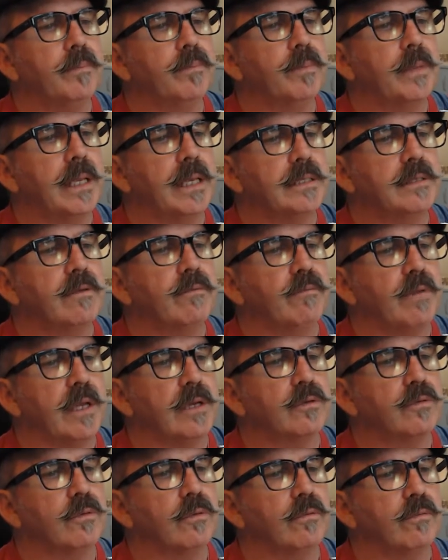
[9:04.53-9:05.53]
is a
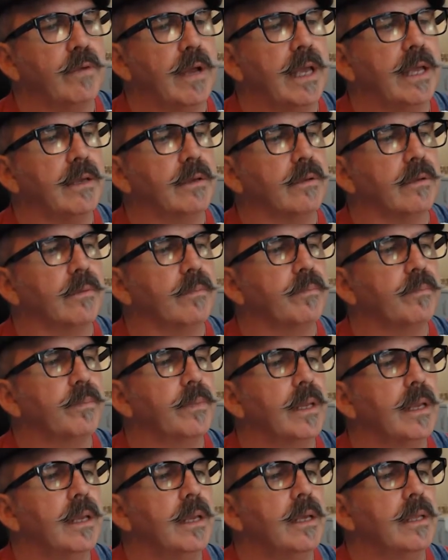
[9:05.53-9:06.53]
ventral vagal,
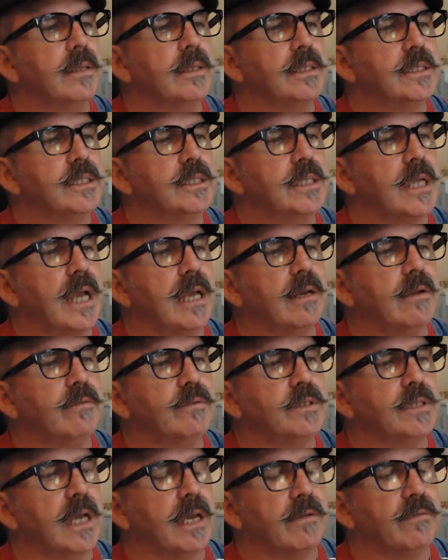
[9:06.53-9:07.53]
the state of
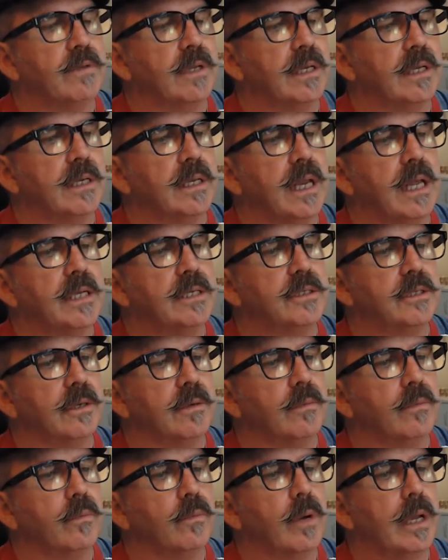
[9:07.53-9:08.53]
safety and connection.
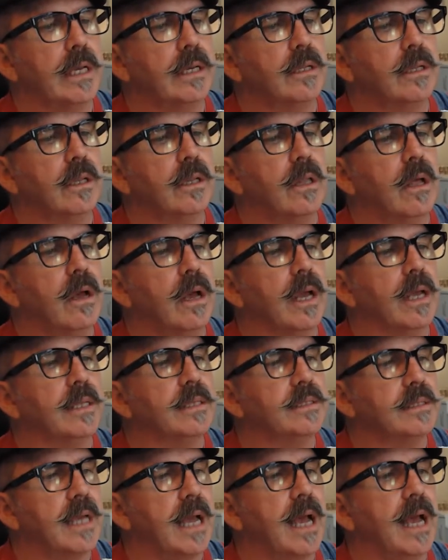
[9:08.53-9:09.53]
When
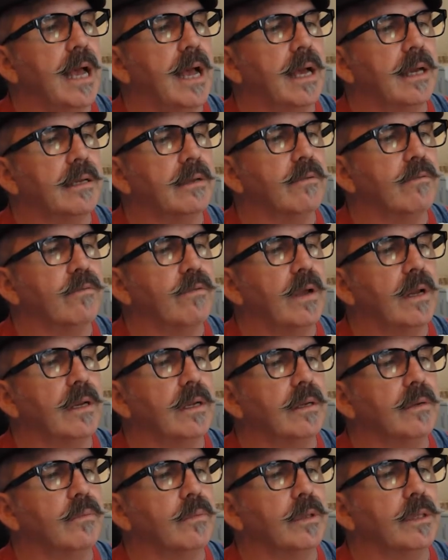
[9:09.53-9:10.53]
clients are
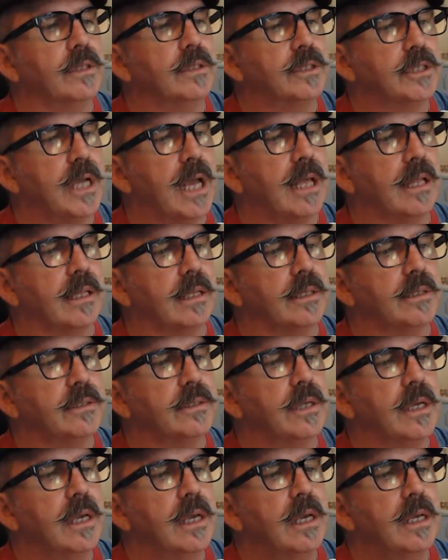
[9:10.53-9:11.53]
confronted with a
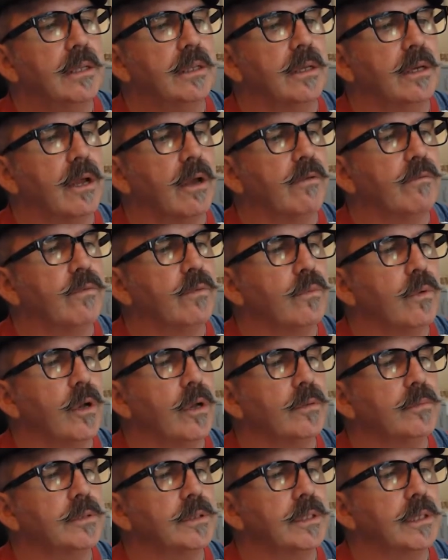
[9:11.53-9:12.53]
challenge that
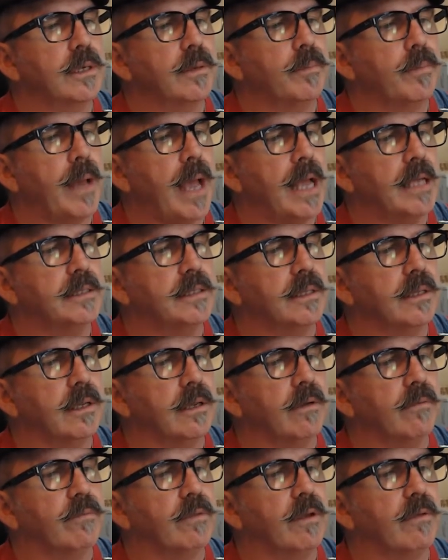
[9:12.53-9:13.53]
overwhelms the capacity
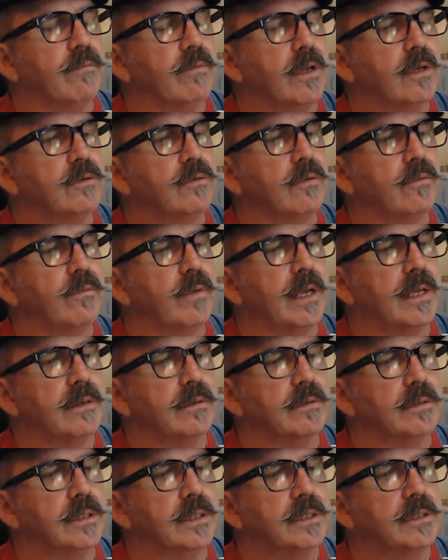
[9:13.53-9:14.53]
of their ventral
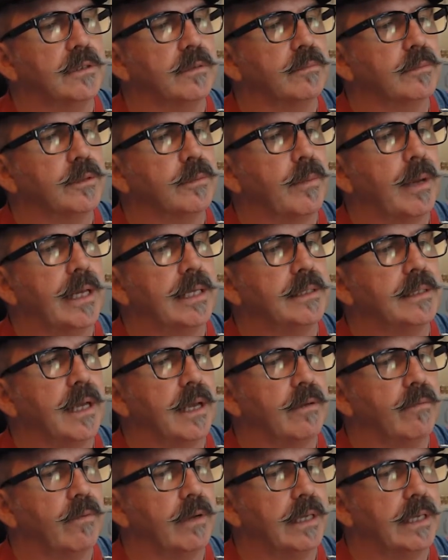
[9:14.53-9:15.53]
vagal system to
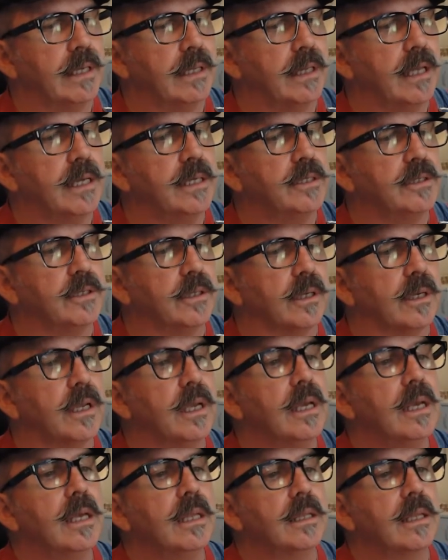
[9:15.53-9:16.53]
maintain regulation,
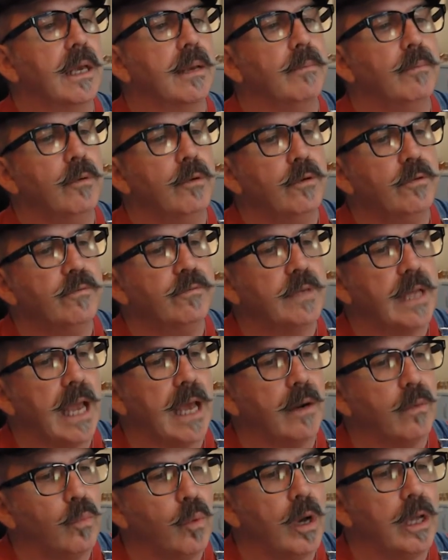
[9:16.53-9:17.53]
they move
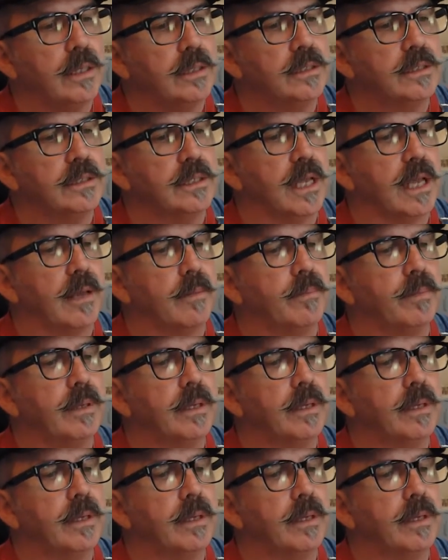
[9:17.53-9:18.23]
down one step